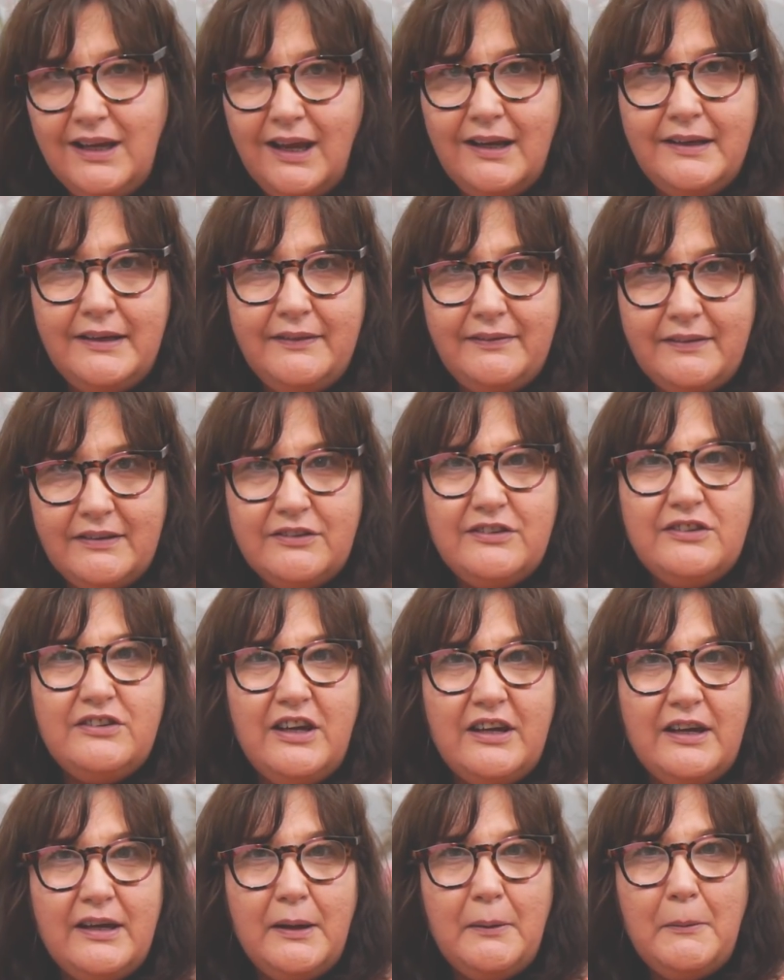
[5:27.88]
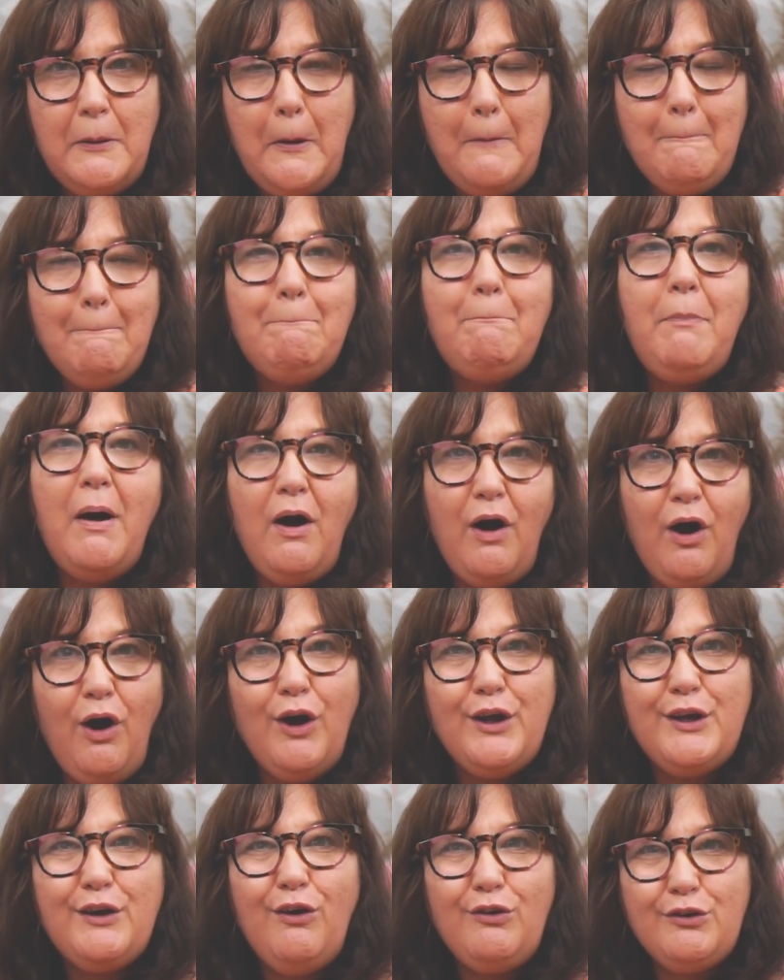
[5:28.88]
get any this year, but
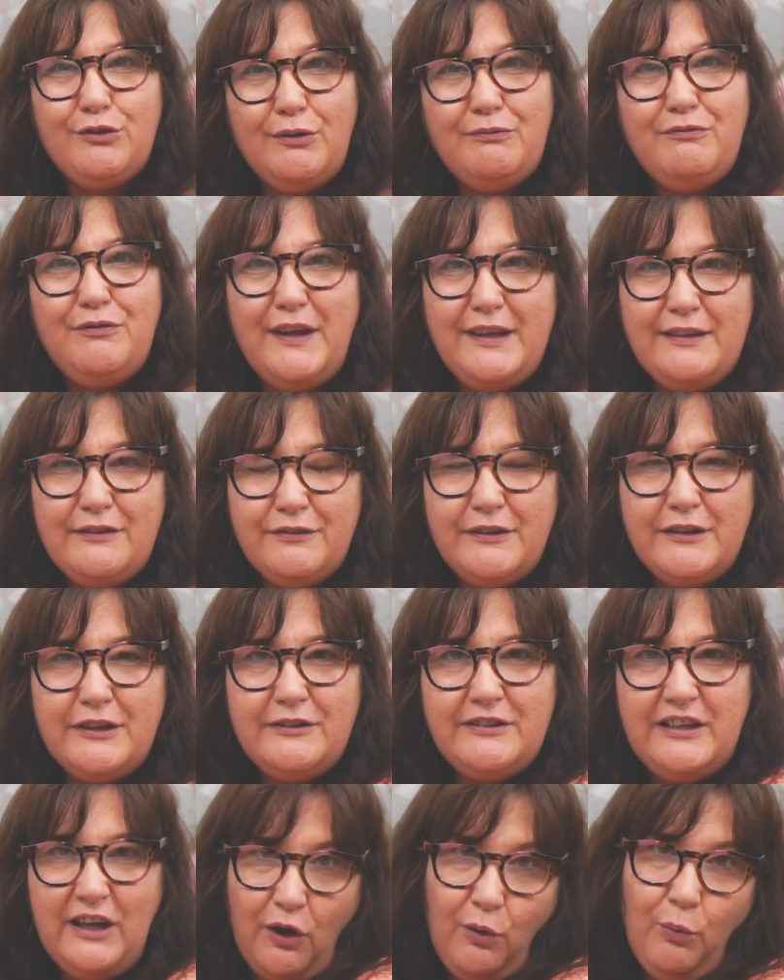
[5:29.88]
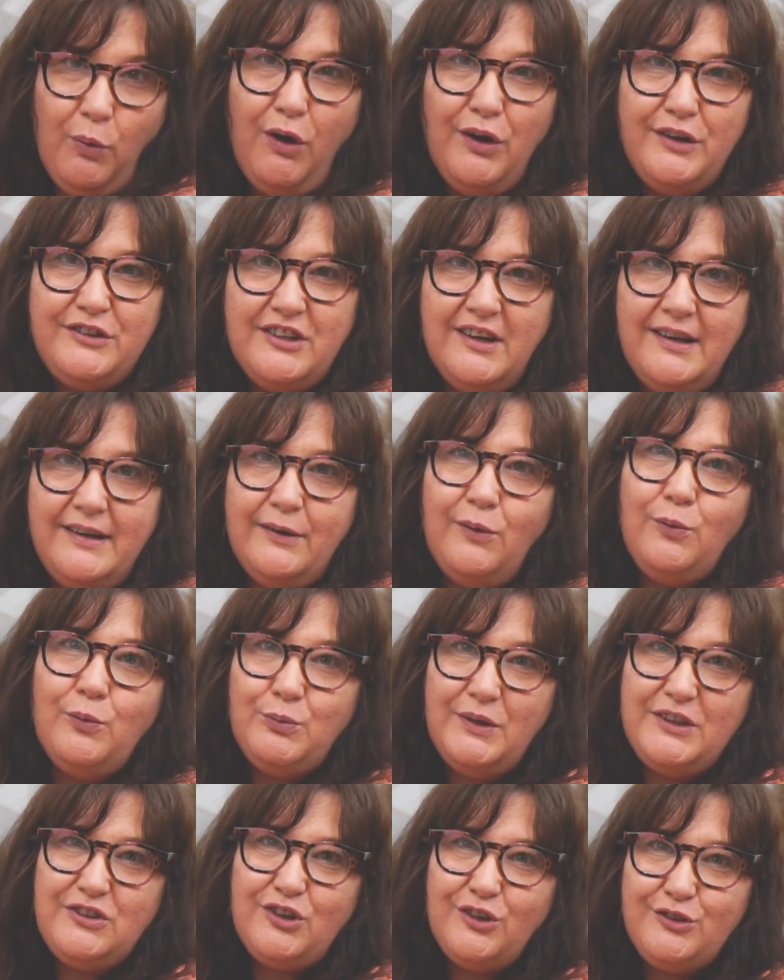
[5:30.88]
I got some things for the DIY channel,
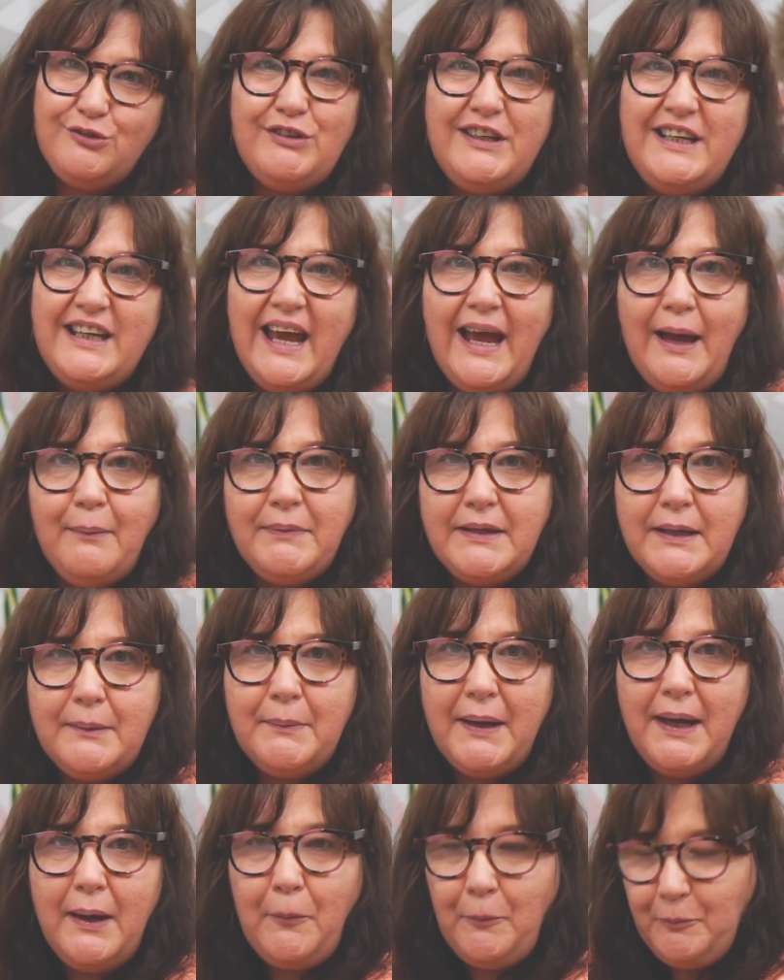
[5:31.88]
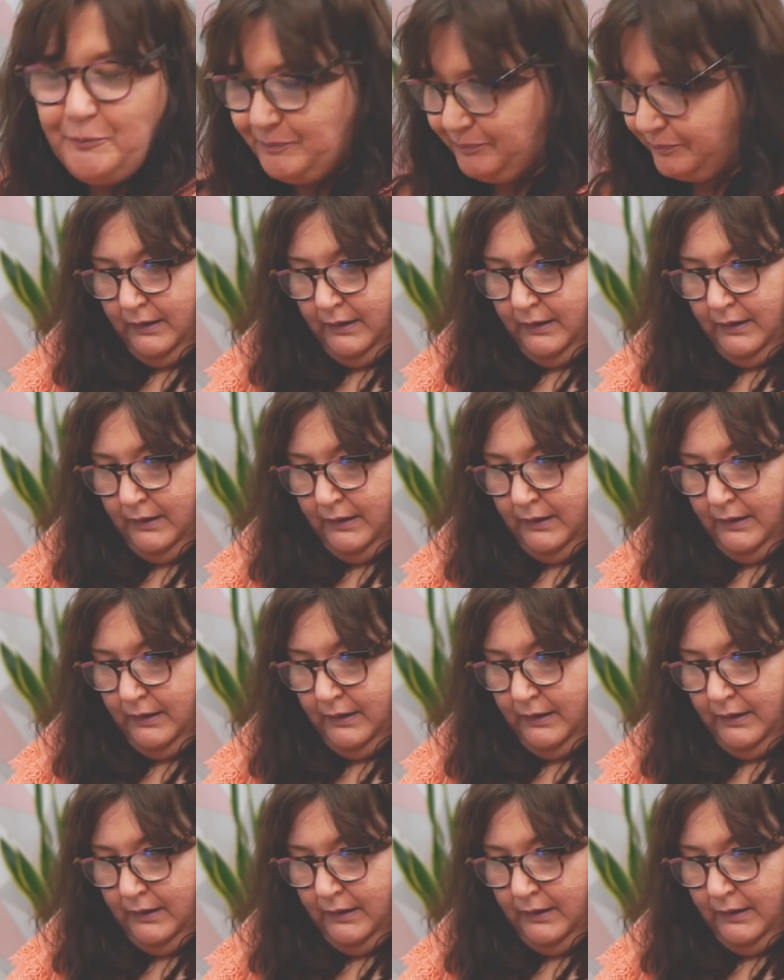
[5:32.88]
which I was really happy about.